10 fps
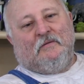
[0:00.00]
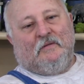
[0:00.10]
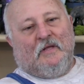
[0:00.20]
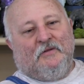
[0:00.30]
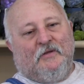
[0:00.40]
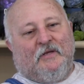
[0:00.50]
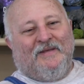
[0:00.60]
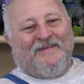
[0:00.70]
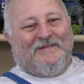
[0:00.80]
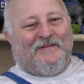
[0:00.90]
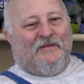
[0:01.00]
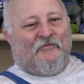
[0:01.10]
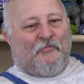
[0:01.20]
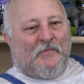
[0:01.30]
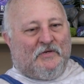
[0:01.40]
Now you can get the
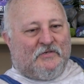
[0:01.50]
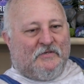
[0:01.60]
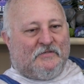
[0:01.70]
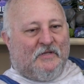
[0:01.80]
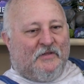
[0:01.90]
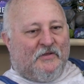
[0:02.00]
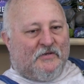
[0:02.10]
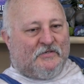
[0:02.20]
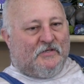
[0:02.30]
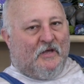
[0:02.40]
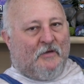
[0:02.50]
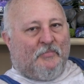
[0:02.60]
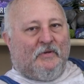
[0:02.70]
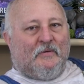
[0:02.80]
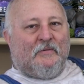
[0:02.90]
information. There's nothing to
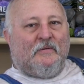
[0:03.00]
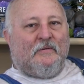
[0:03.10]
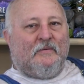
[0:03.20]
stop you.